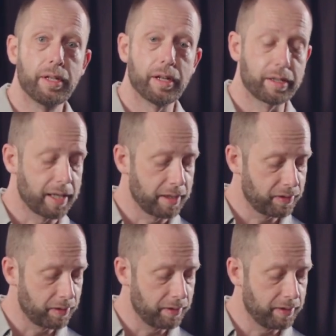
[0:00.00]
Okay,
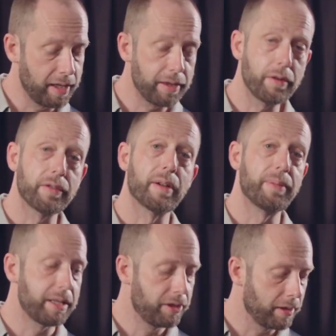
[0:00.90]
so there are those
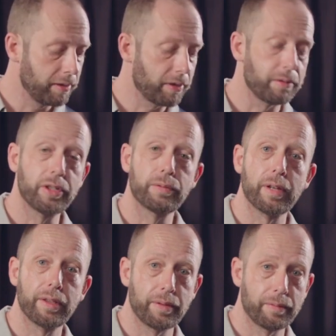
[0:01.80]
arpeggios. I'll just
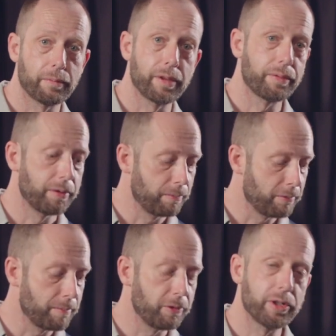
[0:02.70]
run through them
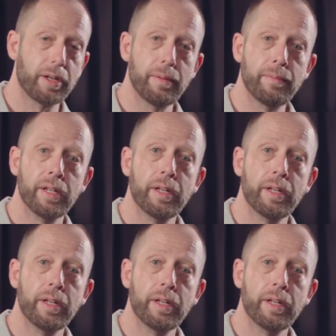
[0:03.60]
one more time.